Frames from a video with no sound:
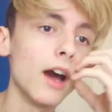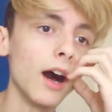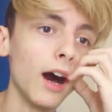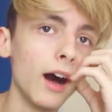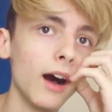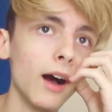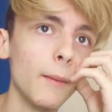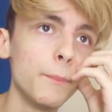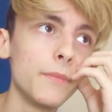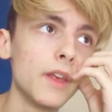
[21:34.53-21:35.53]

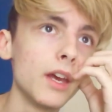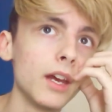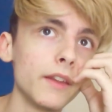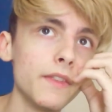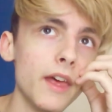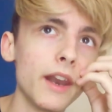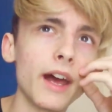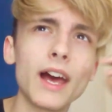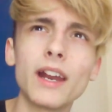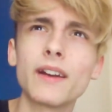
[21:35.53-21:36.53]
Then I
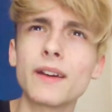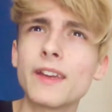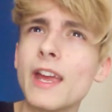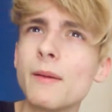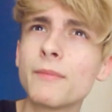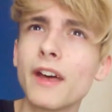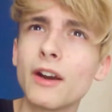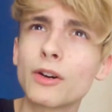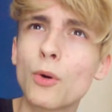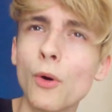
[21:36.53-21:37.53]
had a game that I
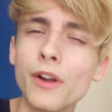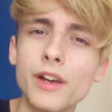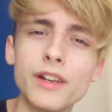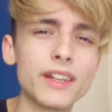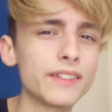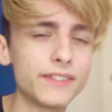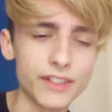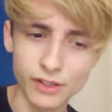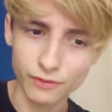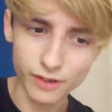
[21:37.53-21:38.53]
recorded, it
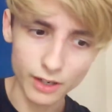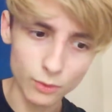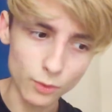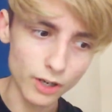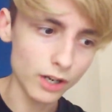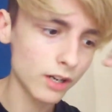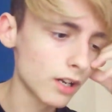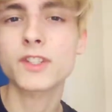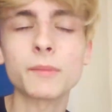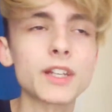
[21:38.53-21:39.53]
didn't fucking work.
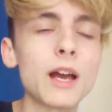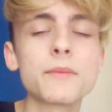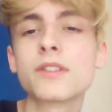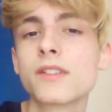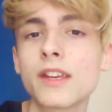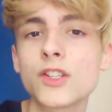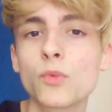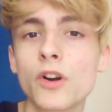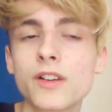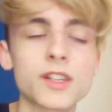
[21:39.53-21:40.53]
Sometimes things
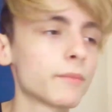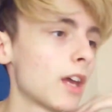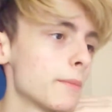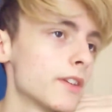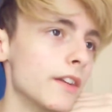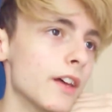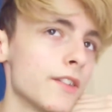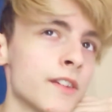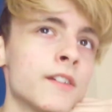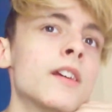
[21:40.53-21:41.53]
work, sometimes it
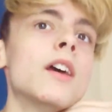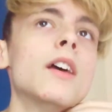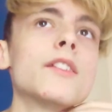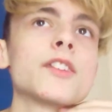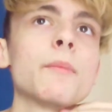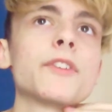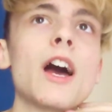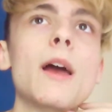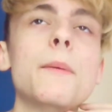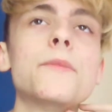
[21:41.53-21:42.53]
doesn't.
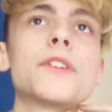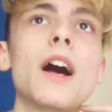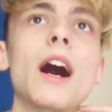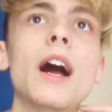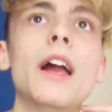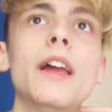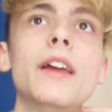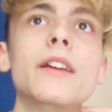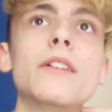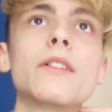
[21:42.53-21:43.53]
Sometimes
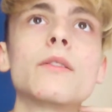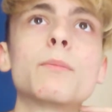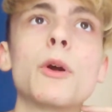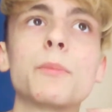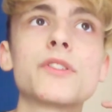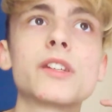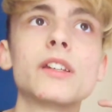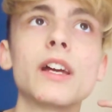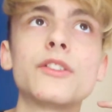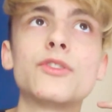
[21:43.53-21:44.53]
I purposely
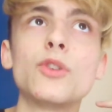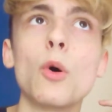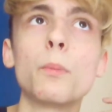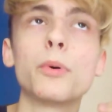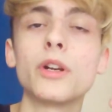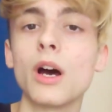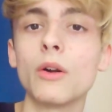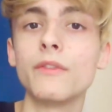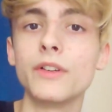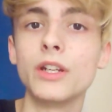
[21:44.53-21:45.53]
like don't put
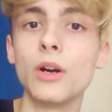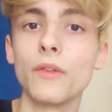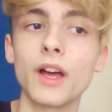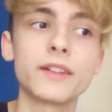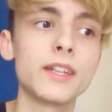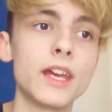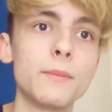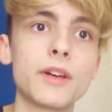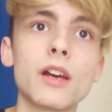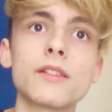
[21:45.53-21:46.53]
out a video that day
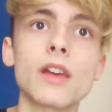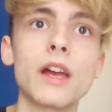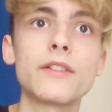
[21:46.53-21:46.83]
because